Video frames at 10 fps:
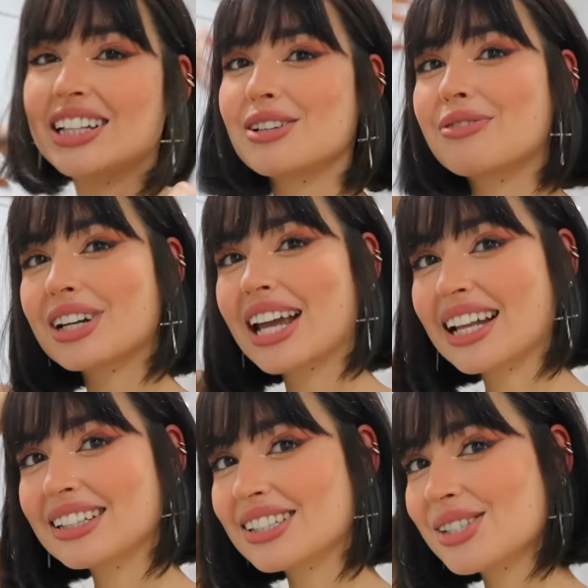Don't
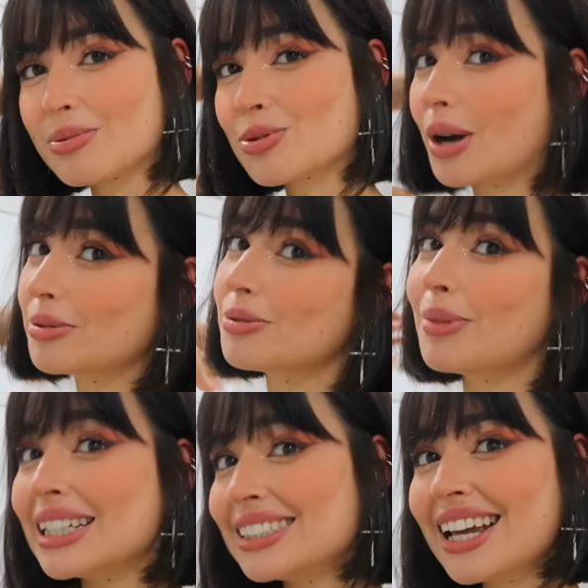forget to subscribe to
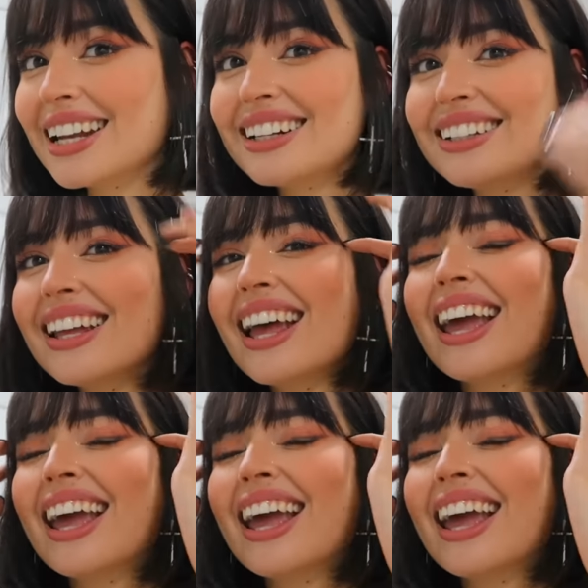my channel